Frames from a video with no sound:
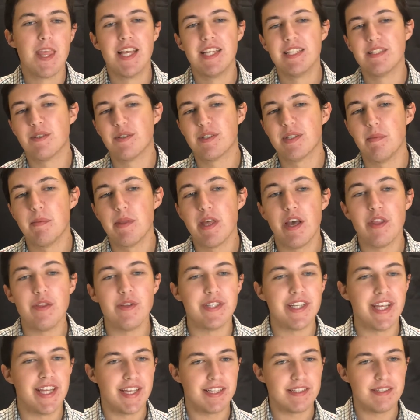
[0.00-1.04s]
So some of the other
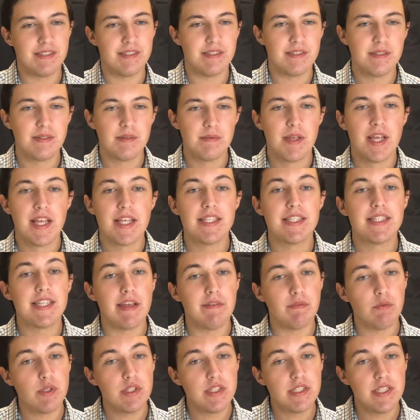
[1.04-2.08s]
taxes.
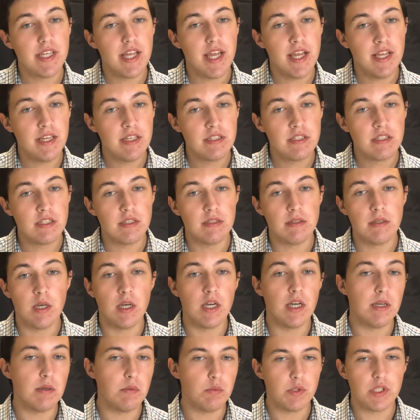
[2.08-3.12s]
Severance tax,
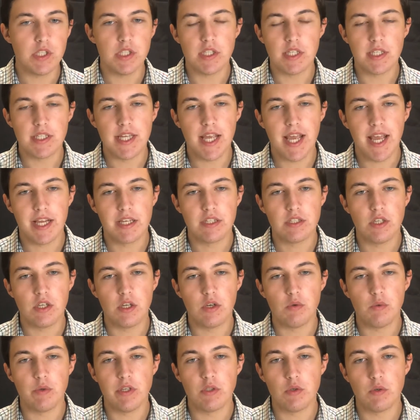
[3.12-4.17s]
which is a tax on
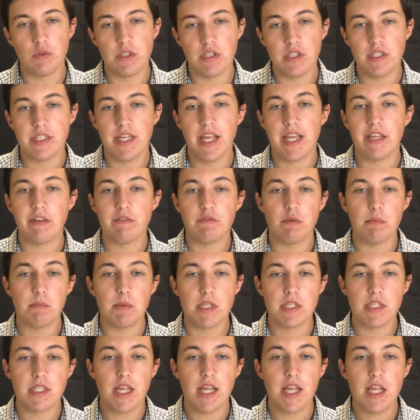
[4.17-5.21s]
resources taken from the
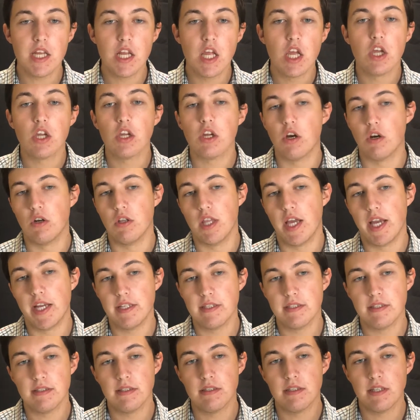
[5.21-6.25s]
state. Car
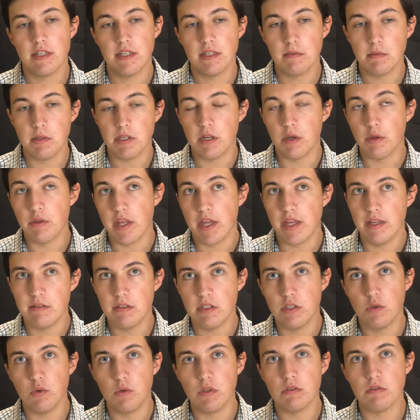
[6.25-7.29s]
licensing, you know, that
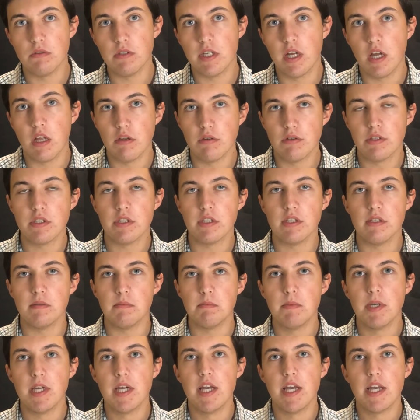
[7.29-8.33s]
$200 to
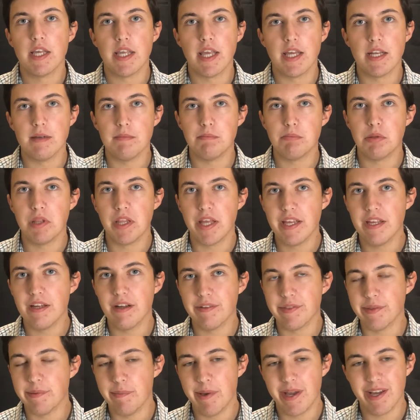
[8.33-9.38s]
get a plate
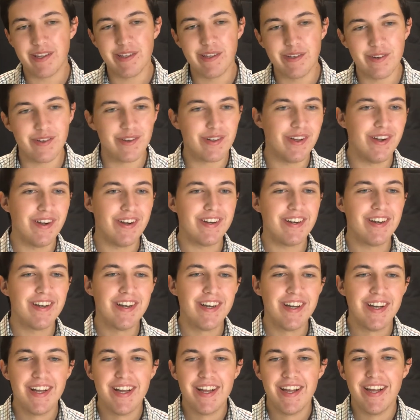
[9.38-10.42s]
on the back of your car.
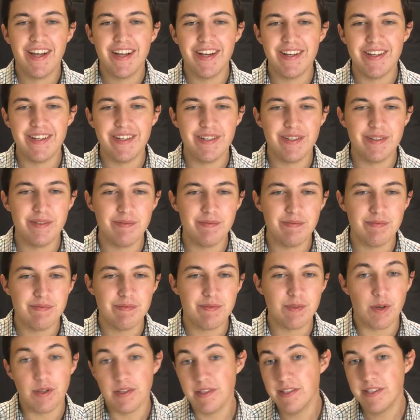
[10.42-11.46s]
Or
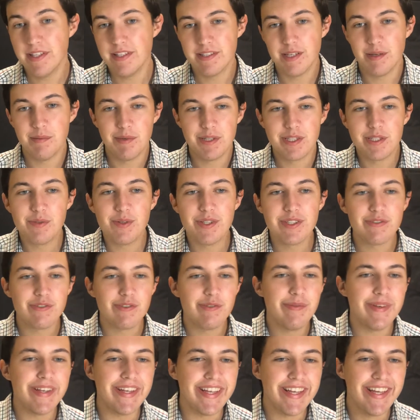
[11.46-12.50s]
at least that's how much it was for
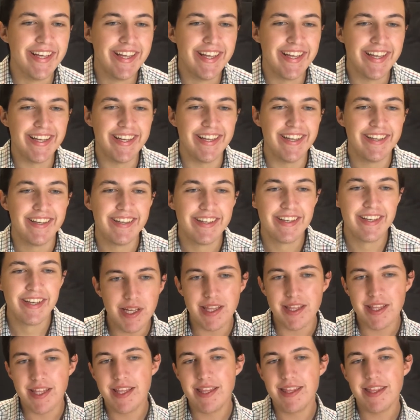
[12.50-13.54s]
me.
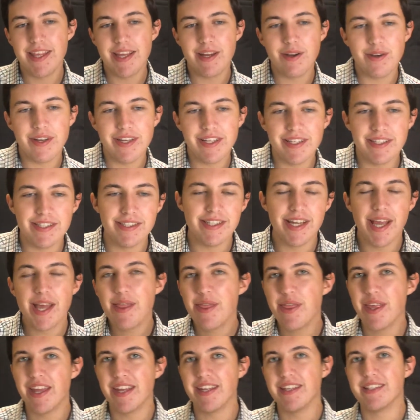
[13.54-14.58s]
And then there is
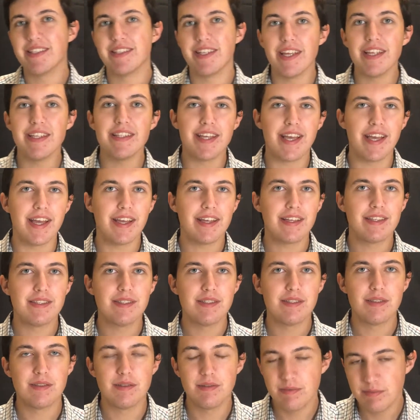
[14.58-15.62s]
death and estate
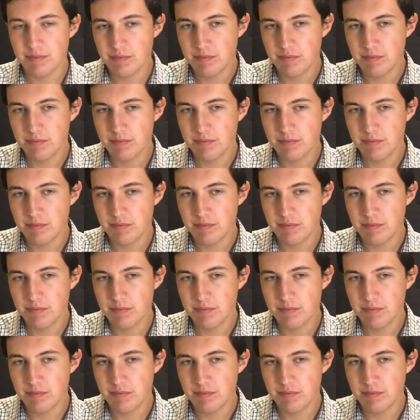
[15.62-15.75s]
tax.